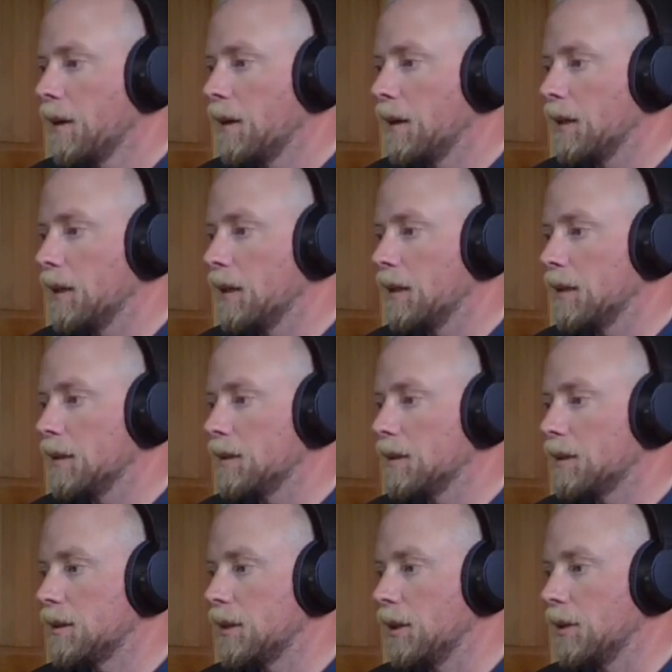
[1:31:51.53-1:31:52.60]
Uh,
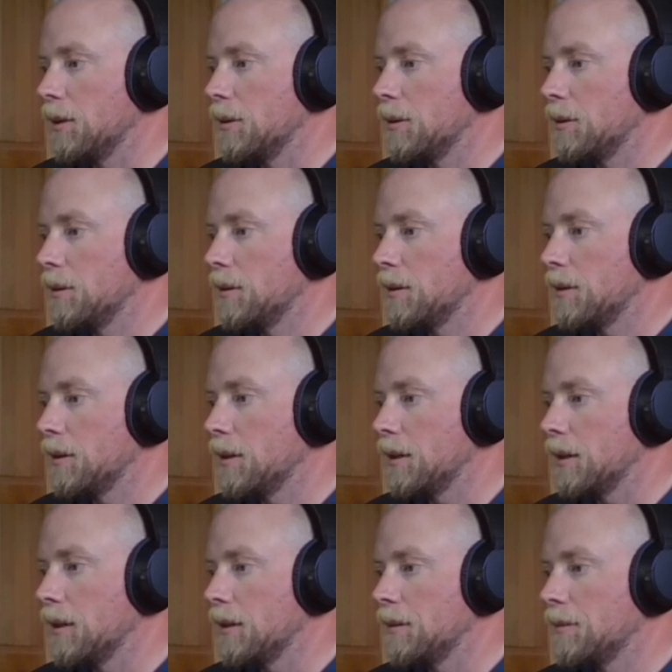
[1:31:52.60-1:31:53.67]
so
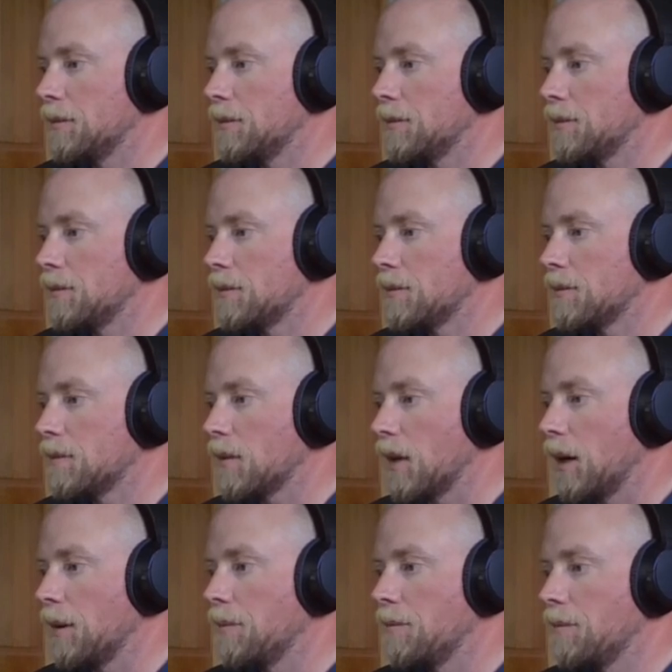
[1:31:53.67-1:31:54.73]
um,
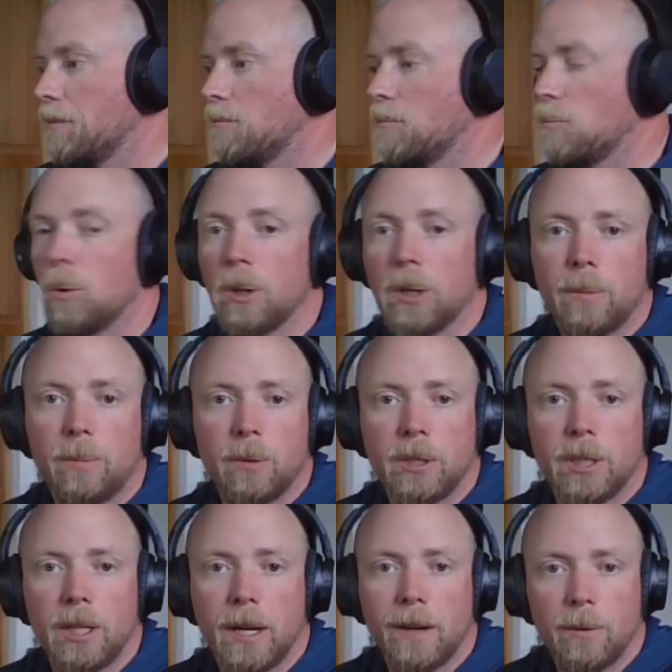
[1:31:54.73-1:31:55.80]
I really
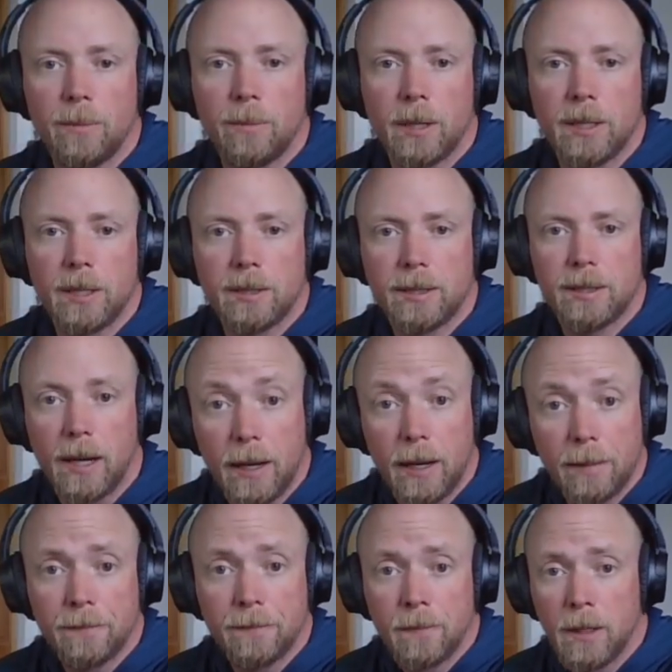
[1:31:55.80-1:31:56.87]
appreciate everybody's
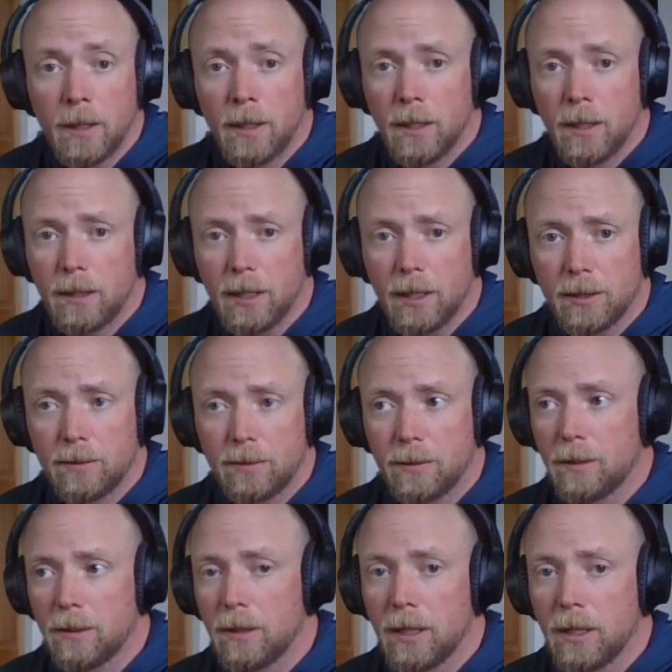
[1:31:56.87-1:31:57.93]
time. Thanks
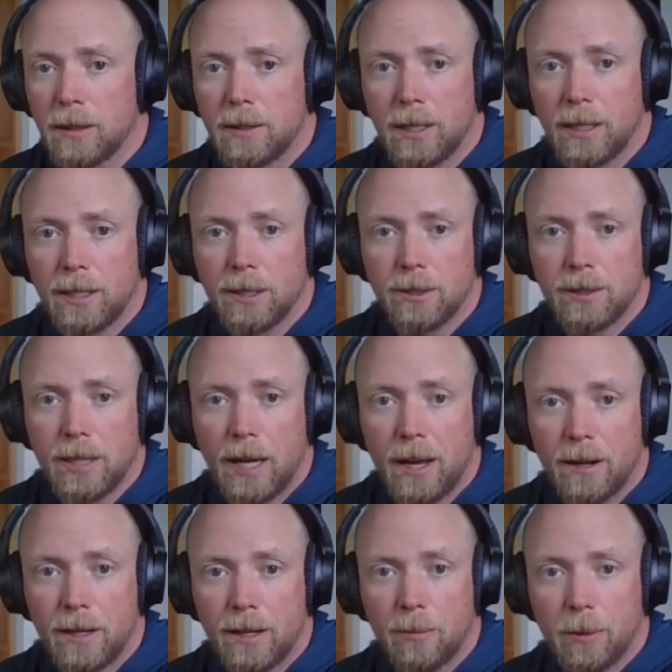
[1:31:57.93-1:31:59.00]
for uh, taking your
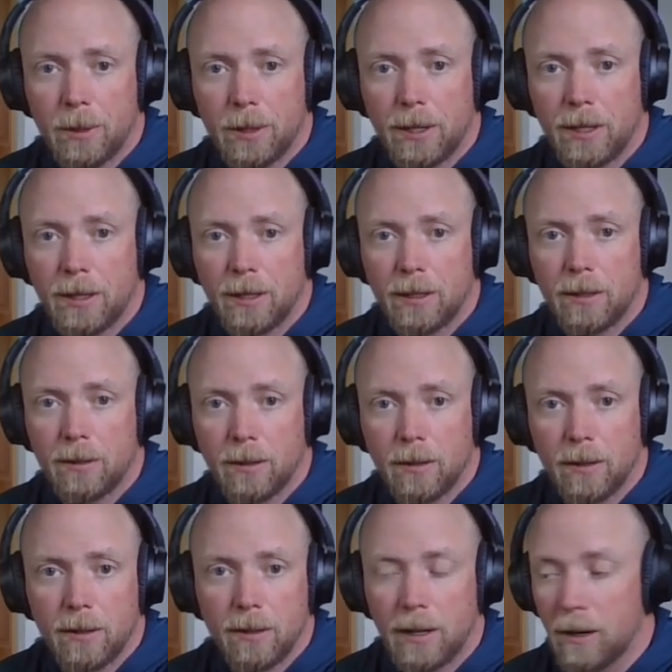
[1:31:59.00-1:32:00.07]
Saturday morning here
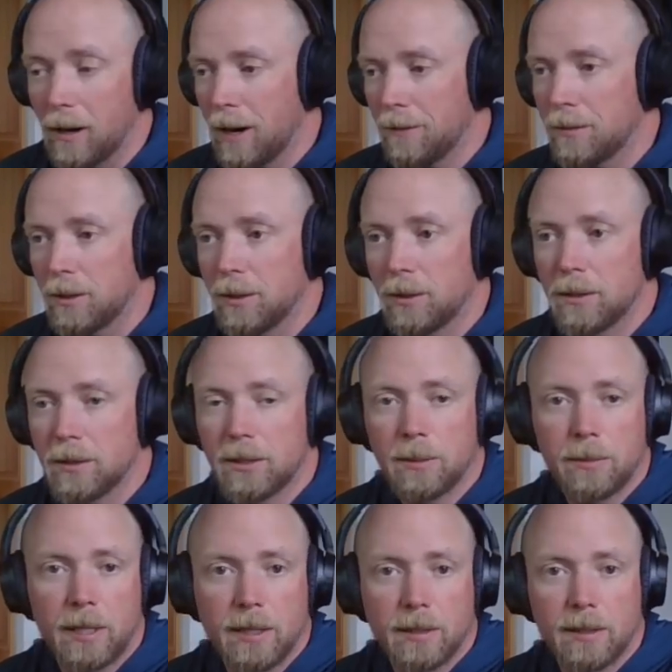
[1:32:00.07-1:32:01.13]
or, or afternoon in some
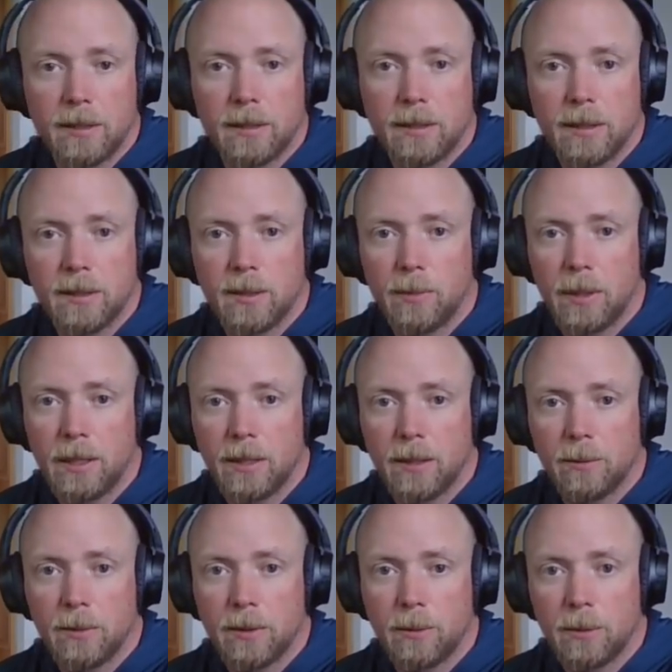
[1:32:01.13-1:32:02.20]
cases and spending it with the